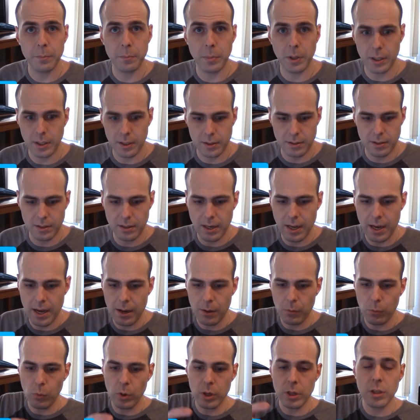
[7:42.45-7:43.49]
but it's
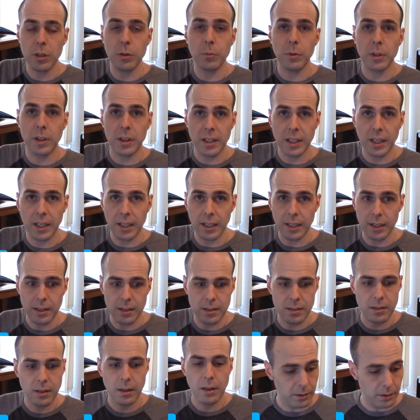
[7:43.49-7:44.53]
not what you would think it
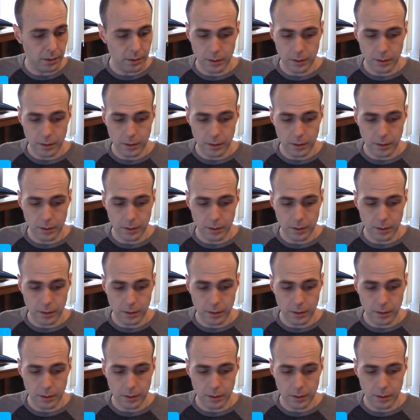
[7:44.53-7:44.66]
is